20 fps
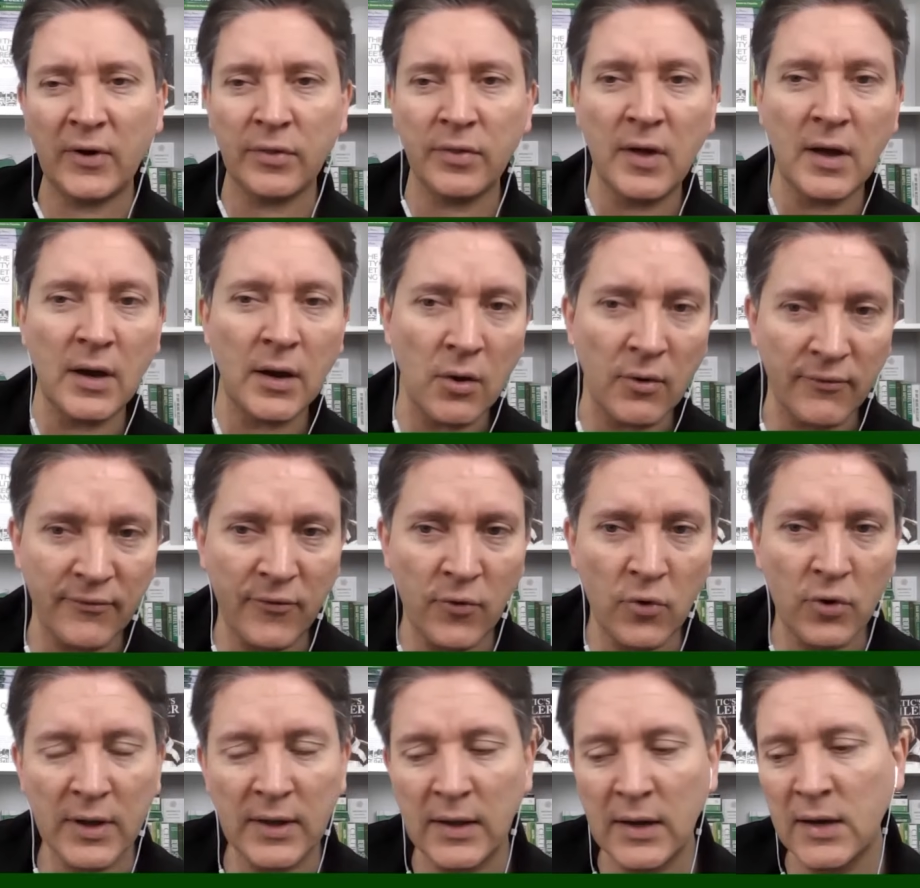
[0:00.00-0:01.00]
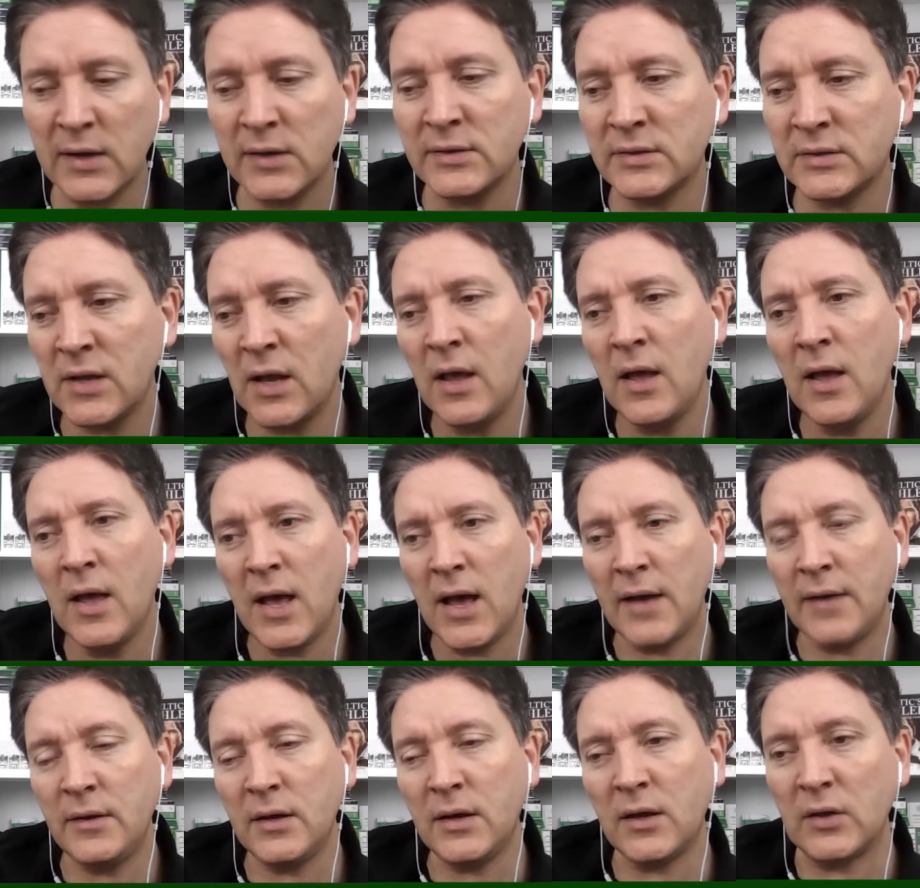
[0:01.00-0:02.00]
and you can turn defence into
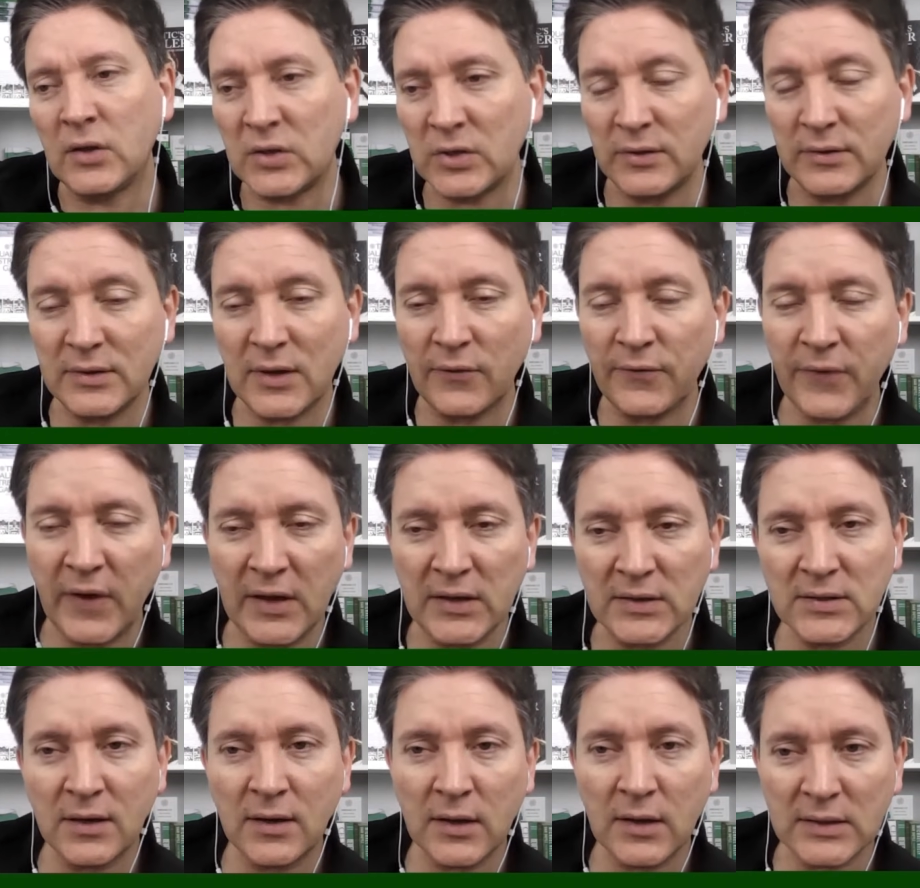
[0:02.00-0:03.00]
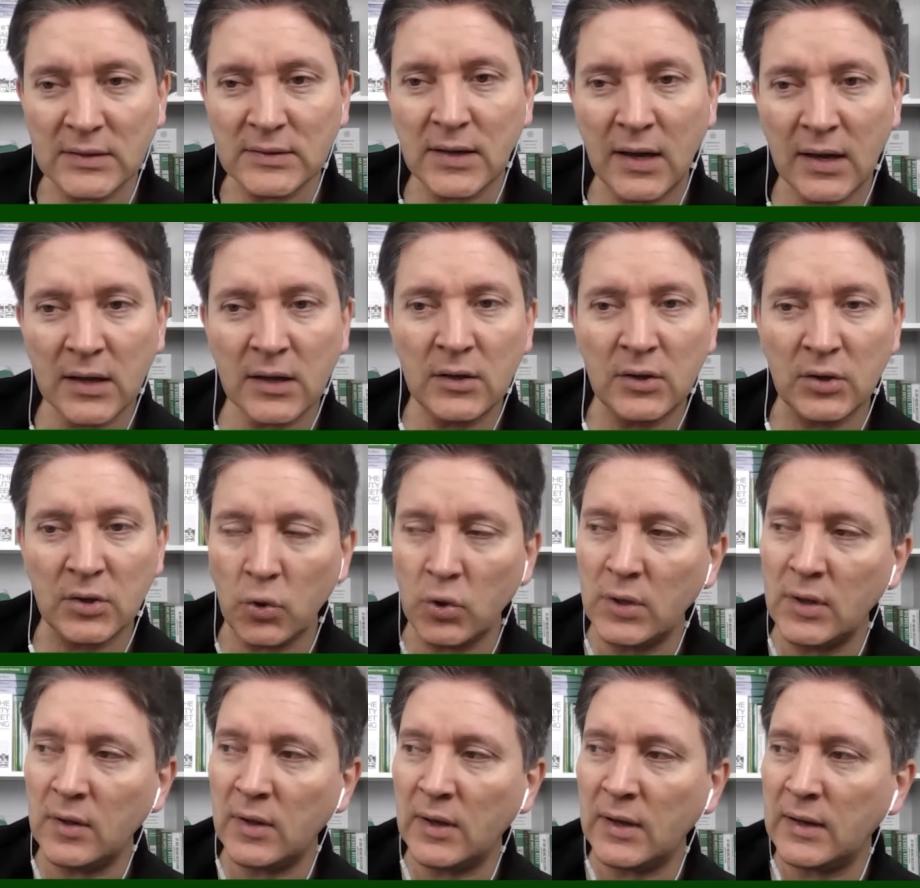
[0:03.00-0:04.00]
attack in doing that. It puts the
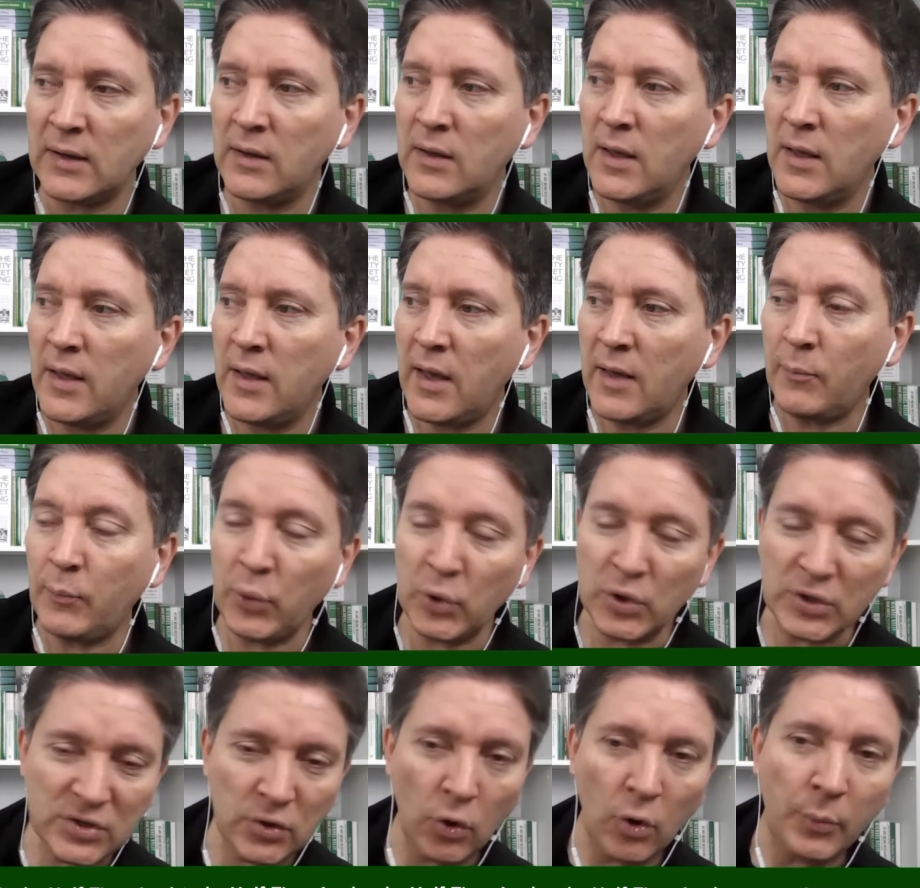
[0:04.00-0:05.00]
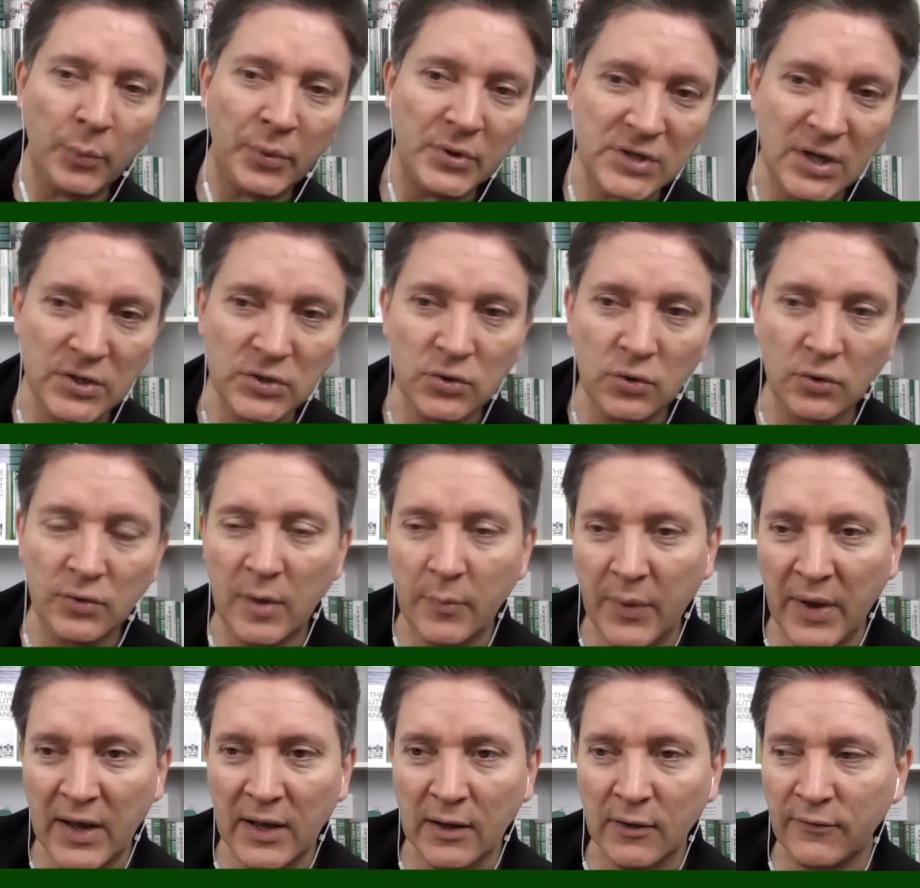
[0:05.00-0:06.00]
opposition on the back foot. Their shape has to
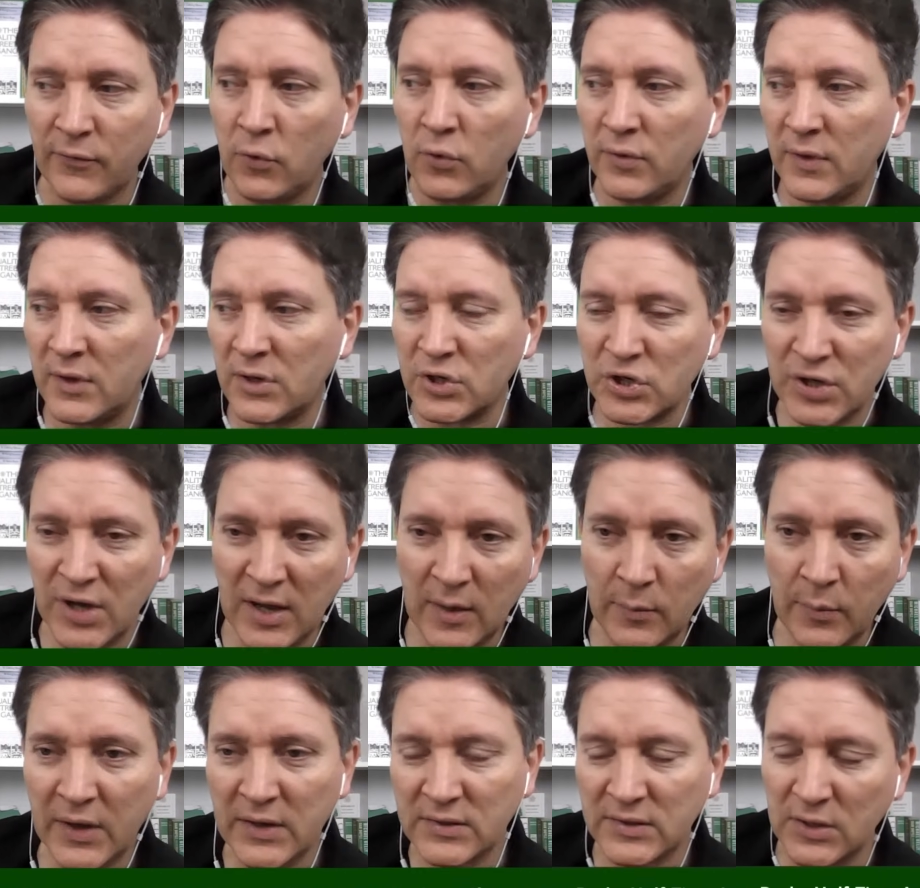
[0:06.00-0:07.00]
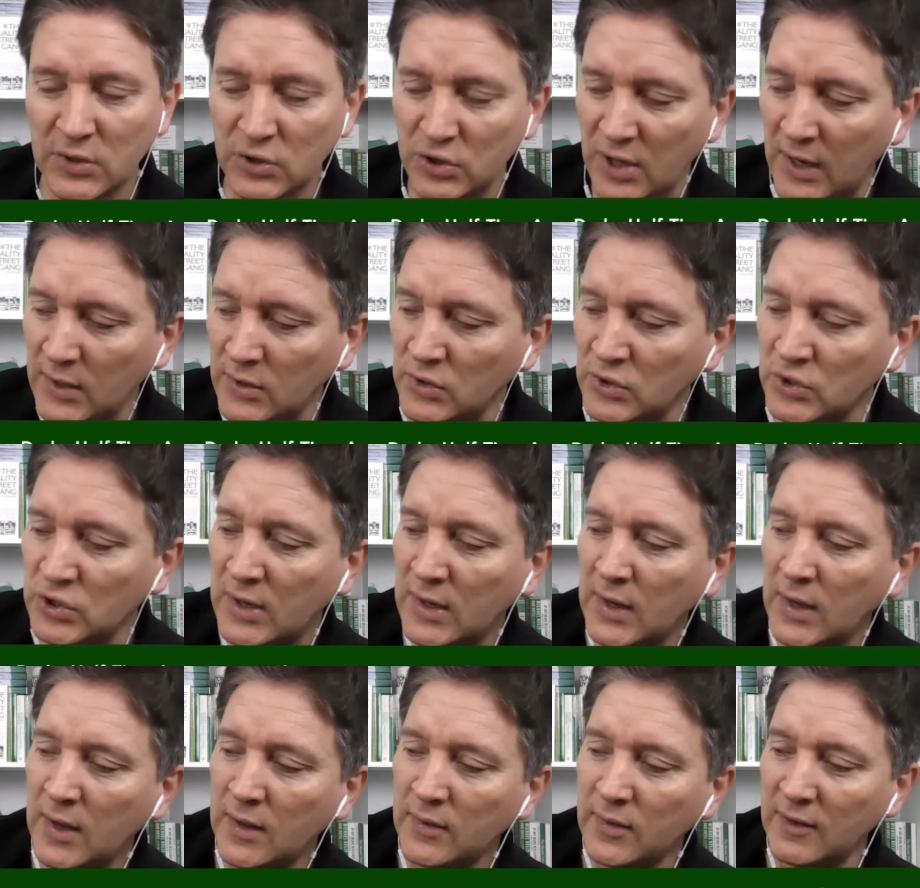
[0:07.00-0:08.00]
change. They've got to adapt to it.
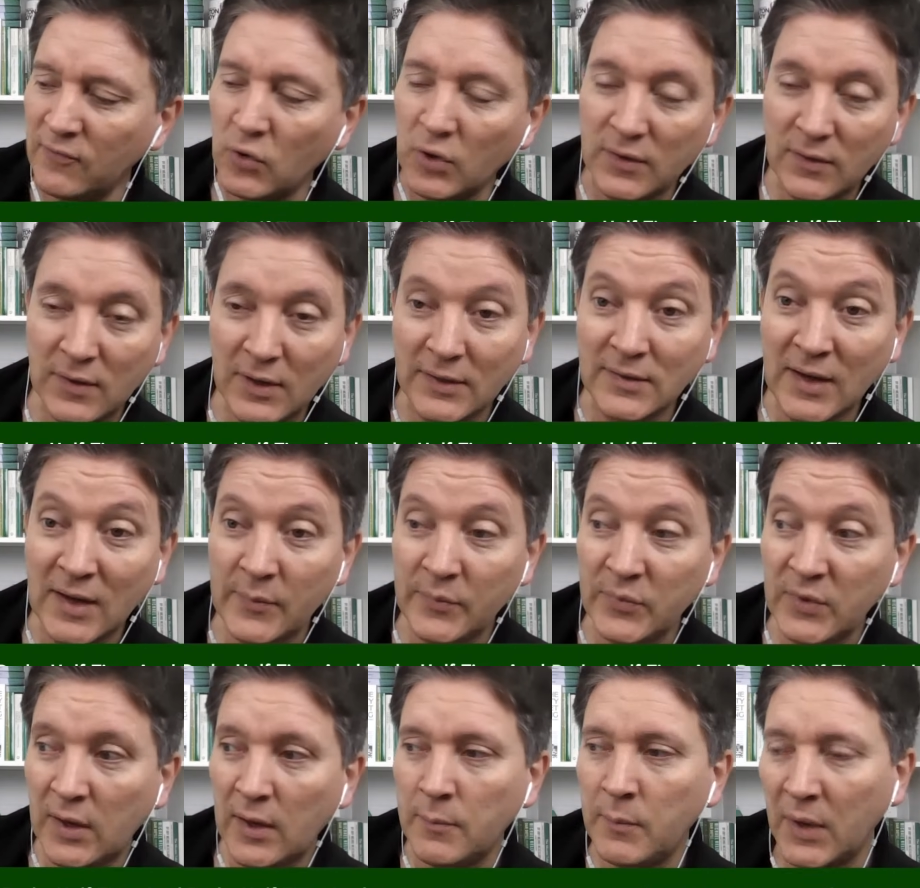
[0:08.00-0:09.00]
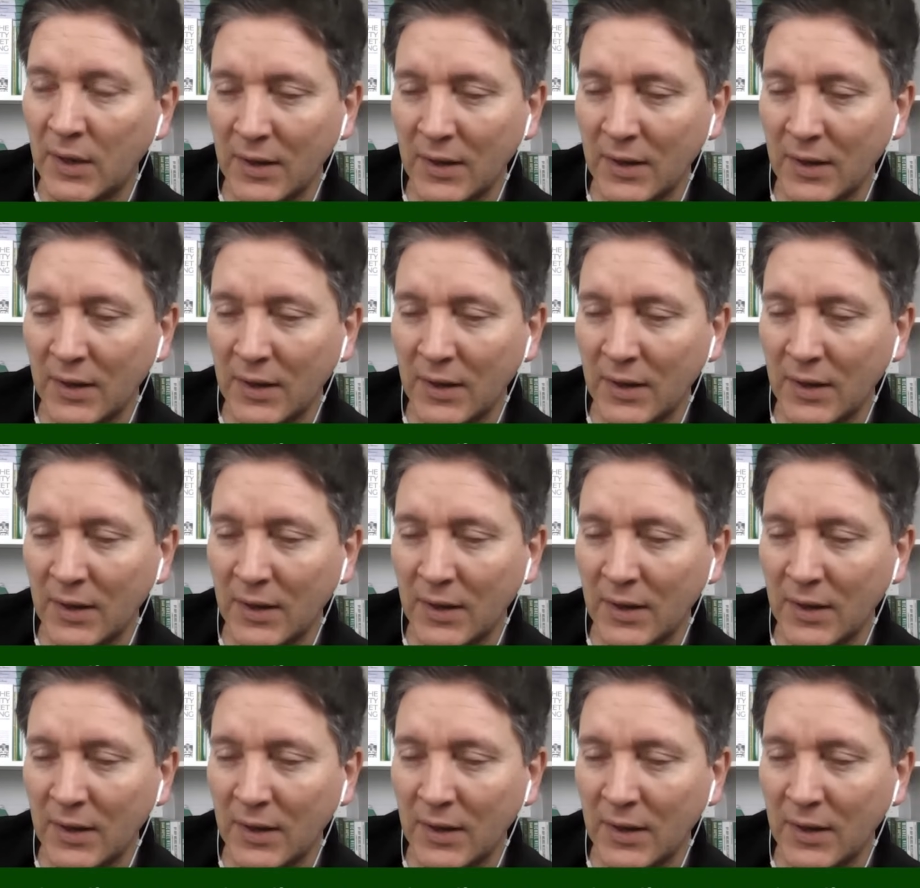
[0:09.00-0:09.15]
McGregor's been doing that today.